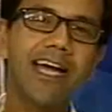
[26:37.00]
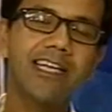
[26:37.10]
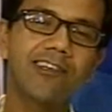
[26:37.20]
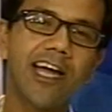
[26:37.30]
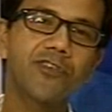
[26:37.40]

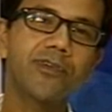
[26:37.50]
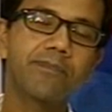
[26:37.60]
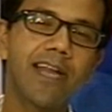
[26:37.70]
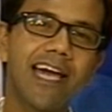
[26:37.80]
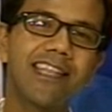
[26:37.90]
Try to
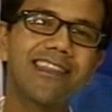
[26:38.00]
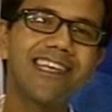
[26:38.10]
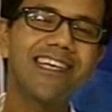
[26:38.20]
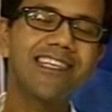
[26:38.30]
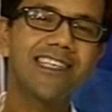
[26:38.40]
apply
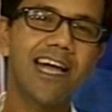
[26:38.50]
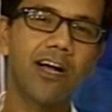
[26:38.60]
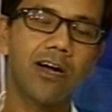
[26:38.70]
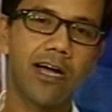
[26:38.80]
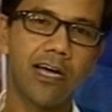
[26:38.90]
these
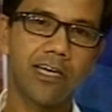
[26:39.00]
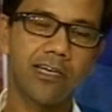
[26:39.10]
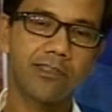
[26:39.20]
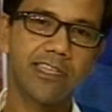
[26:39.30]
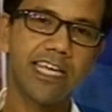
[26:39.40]

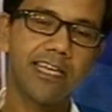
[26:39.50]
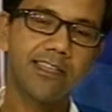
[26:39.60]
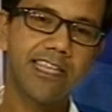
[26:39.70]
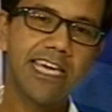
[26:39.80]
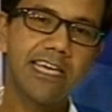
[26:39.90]

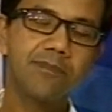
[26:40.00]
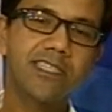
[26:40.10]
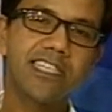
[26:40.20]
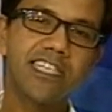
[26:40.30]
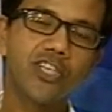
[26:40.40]
themes,
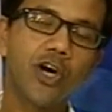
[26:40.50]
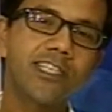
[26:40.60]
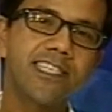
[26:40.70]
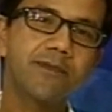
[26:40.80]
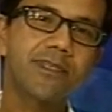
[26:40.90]
these
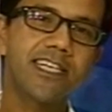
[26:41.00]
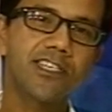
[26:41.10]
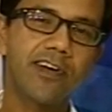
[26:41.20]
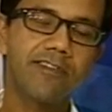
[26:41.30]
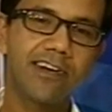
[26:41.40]
concepts that
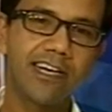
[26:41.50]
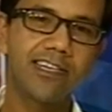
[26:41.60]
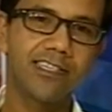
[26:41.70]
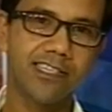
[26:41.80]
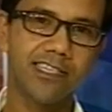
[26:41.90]
you have
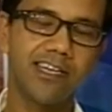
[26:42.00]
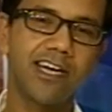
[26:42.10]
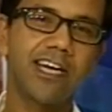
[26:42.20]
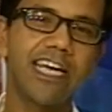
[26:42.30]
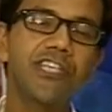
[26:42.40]
learnt
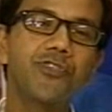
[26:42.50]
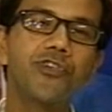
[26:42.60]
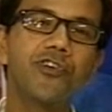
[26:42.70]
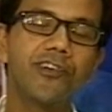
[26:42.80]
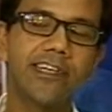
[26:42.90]
into
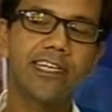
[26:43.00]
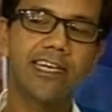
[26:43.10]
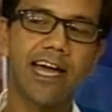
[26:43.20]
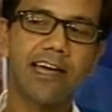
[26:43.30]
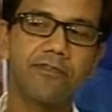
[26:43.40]
your real
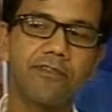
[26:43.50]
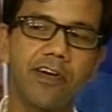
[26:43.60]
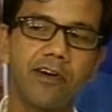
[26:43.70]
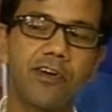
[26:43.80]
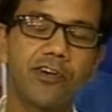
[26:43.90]
life.
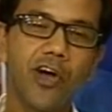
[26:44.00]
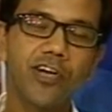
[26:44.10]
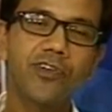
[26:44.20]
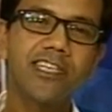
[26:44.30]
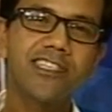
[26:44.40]
Not
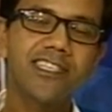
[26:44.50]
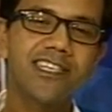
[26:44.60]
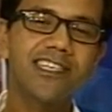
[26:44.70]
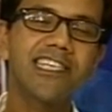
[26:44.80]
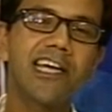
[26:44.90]
only
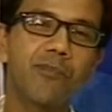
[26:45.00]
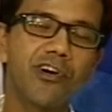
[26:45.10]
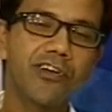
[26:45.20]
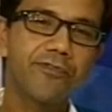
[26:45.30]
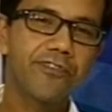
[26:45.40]
discussing among
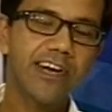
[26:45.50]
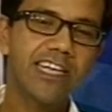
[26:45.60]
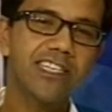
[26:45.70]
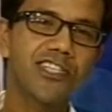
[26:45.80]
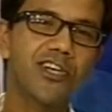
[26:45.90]
your
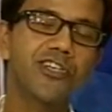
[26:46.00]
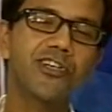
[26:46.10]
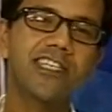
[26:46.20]
friends, not only